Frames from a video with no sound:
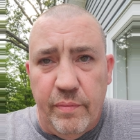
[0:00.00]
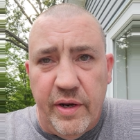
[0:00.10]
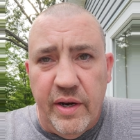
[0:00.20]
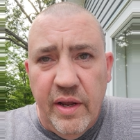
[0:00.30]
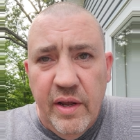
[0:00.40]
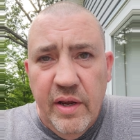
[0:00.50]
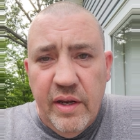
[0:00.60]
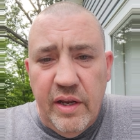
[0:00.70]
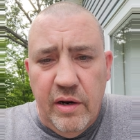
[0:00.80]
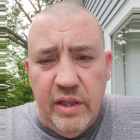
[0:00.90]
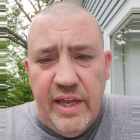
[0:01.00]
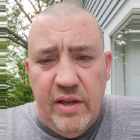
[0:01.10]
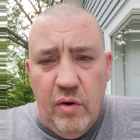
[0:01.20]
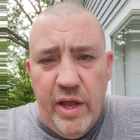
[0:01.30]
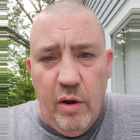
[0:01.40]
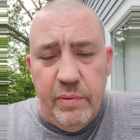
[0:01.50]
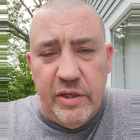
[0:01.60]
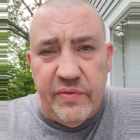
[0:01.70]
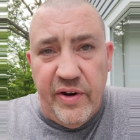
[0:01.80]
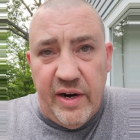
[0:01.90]
But, you know, legal help
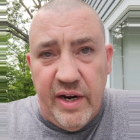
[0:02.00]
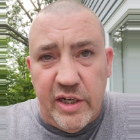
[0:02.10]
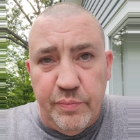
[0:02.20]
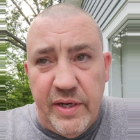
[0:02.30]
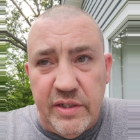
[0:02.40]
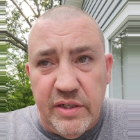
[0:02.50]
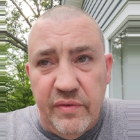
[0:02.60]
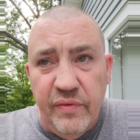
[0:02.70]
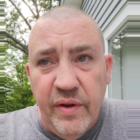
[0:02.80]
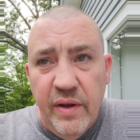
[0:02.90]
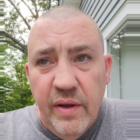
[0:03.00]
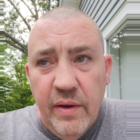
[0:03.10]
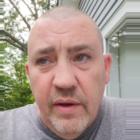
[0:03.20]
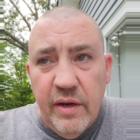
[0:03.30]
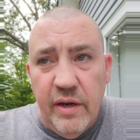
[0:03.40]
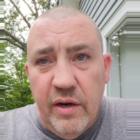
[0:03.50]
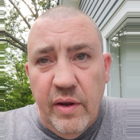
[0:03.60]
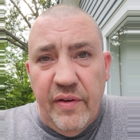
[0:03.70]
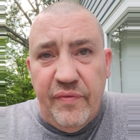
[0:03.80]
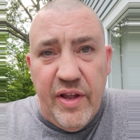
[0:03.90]
is very expensive. You know,
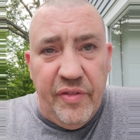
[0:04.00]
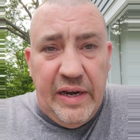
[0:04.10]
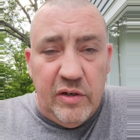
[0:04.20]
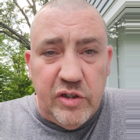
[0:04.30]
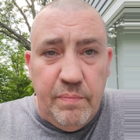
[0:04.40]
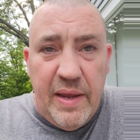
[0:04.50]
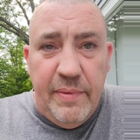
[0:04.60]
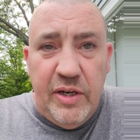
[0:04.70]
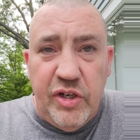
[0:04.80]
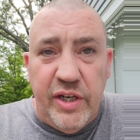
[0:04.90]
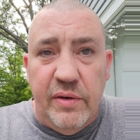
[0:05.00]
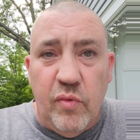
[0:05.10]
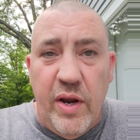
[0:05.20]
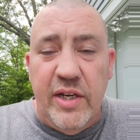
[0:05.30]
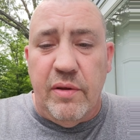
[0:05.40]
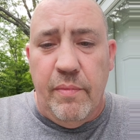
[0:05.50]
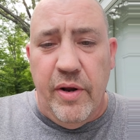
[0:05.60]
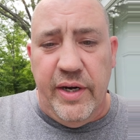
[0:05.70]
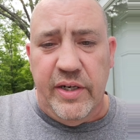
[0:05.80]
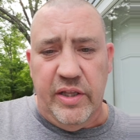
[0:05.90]
if nothing else, maybe she can raise the
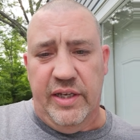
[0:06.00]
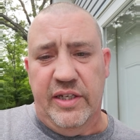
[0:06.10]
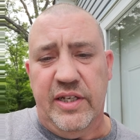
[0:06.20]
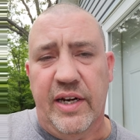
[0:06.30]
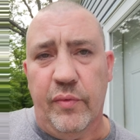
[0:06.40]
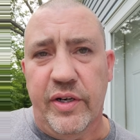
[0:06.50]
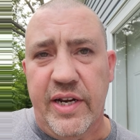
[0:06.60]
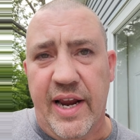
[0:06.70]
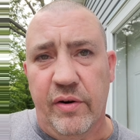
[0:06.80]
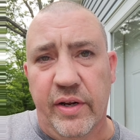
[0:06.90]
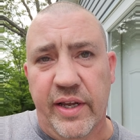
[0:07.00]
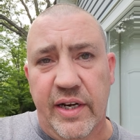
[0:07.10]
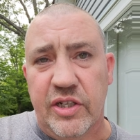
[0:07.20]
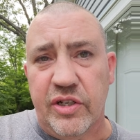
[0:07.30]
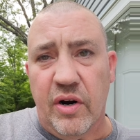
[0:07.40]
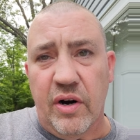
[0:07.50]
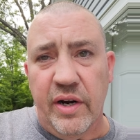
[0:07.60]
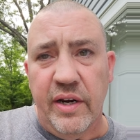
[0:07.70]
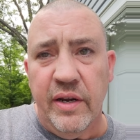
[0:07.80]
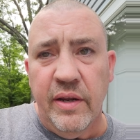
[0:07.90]
money to at least get a retainer and get it
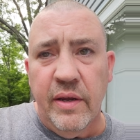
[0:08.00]
started.